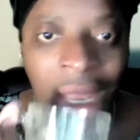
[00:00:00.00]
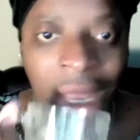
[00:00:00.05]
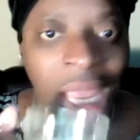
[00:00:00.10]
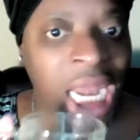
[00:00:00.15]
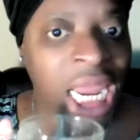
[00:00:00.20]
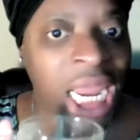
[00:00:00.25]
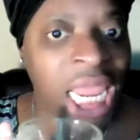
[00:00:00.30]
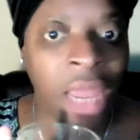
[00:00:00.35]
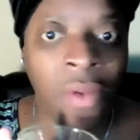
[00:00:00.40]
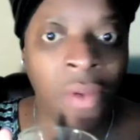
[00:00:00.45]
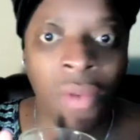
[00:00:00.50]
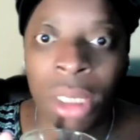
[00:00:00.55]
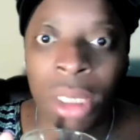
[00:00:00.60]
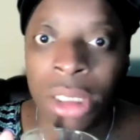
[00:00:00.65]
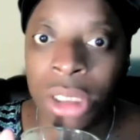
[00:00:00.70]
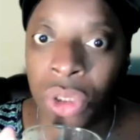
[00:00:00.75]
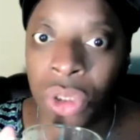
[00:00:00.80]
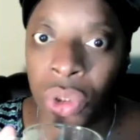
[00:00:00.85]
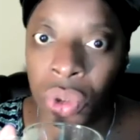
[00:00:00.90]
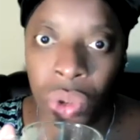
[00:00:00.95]
and it
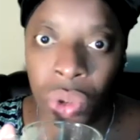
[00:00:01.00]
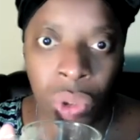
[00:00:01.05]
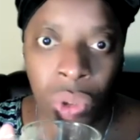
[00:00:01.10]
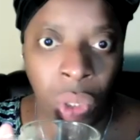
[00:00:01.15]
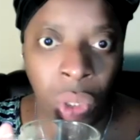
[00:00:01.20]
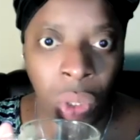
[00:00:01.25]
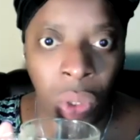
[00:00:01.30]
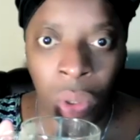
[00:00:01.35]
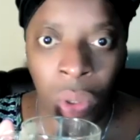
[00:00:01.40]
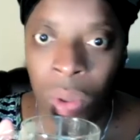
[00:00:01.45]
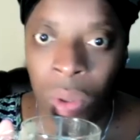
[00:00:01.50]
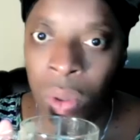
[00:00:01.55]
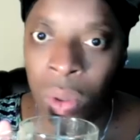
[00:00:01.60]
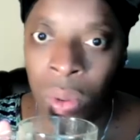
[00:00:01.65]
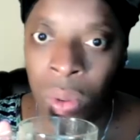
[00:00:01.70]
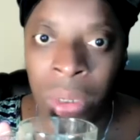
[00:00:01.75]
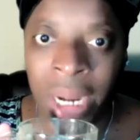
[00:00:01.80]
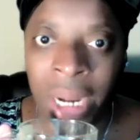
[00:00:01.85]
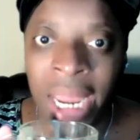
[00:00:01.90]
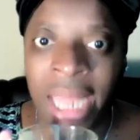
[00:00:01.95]
was
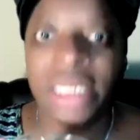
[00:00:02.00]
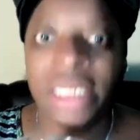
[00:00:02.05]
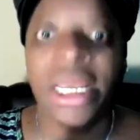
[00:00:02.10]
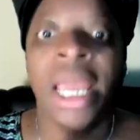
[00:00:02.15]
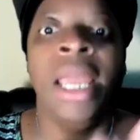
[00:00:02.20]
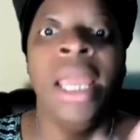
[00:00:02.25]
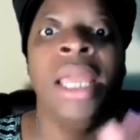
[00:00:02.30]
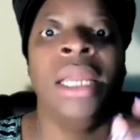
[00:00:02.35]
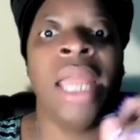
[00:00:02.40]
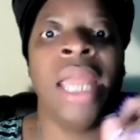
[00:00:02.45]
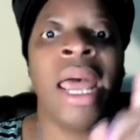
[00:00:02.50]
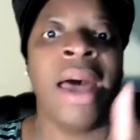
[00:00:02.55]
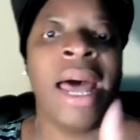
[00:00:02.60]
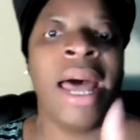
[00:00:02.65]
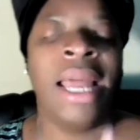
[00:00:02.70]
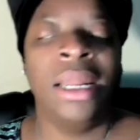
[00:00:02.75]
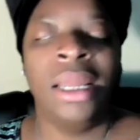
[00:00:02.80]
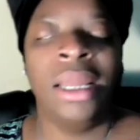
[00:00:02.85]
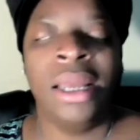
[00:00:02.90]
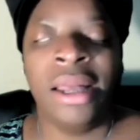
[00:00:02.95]
so nice. Now
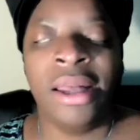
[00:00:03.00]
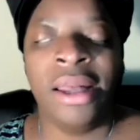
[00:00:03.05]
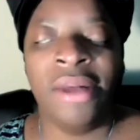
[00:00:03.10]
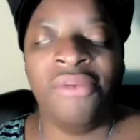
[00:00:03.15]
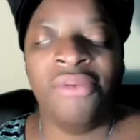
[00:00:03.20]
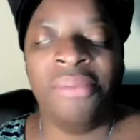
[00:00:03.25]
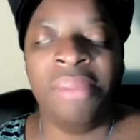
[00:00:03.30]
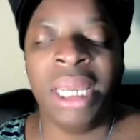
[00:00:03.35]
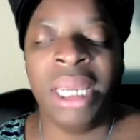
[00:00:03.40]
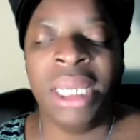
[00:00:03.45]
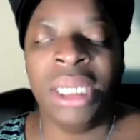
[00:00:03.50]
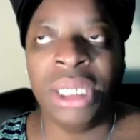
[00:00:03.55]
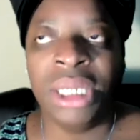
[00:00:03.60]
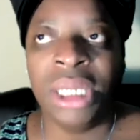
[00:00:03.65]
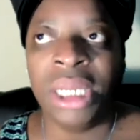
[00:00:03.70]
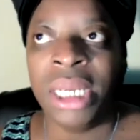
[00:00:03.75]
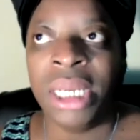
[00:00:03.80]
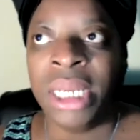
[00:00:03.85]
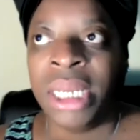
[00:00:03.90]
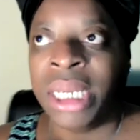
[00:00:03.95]
I love
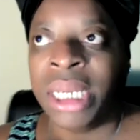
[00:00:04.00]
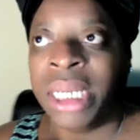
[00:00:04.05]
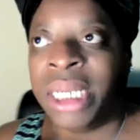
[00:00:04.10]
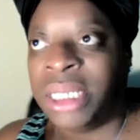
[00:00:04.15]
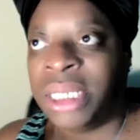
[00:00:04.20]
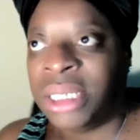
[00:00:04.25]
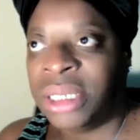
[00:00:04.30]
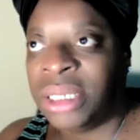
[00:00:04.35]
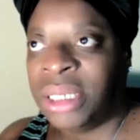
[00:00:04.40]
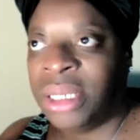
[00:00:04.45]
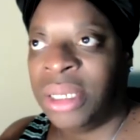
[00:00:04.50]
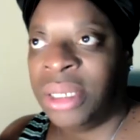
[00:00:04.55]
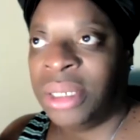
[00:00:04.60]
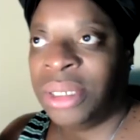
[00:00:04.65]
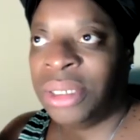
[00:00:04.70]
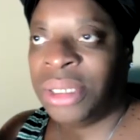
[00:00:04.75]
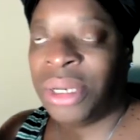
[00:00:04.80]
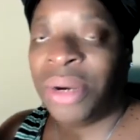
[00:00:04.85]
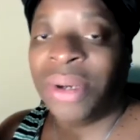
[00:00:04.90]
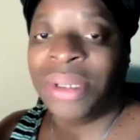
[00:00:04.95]
beaches,
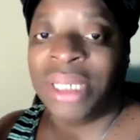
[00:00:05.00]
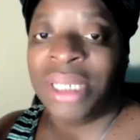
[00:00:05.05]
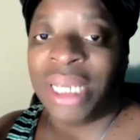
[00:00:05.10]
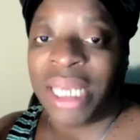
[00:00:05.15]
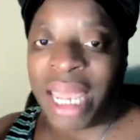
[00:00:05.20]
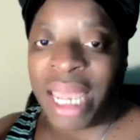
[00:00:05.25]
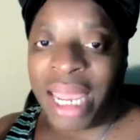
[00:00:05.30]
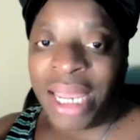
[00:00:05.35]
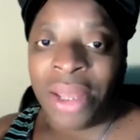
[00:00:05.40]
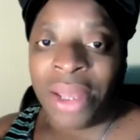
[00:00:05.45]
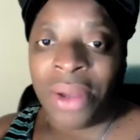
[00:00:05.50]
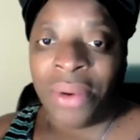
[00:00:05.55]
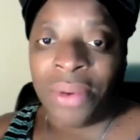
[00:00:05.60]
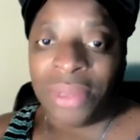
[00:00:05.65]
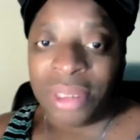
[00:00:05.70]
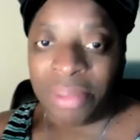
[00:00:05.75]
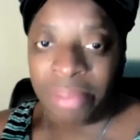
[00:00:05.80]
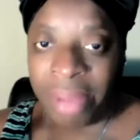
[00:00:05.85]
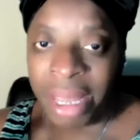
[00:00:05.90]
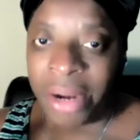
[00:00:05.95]
Turks and
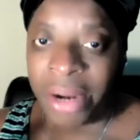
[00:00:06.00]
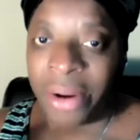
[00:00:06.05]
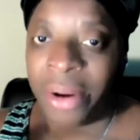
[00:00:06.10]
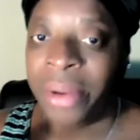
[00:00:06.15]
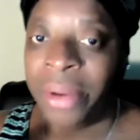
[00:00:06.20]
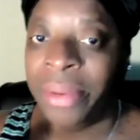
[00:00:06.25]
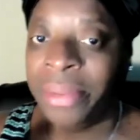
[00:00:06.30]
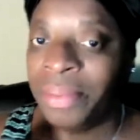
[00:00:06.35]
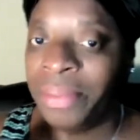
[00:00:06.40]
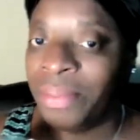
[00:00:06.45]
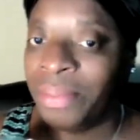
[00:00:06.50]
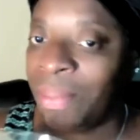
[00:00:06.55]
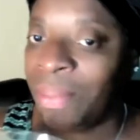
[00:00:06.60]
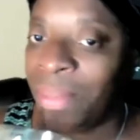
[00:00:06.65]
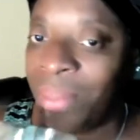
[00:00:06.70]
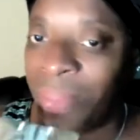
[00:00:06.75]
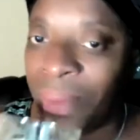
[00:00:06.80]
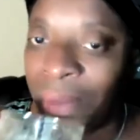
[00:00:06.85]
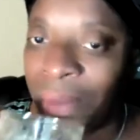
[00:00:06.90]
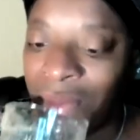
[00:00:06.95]
Caicos better.
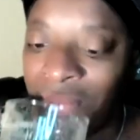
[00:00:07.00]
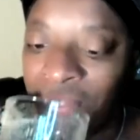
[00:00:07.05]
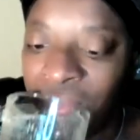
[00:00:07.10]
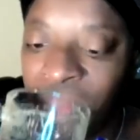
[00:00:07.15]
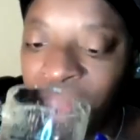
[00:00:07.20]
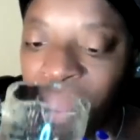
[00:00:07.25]
Mm-hmm.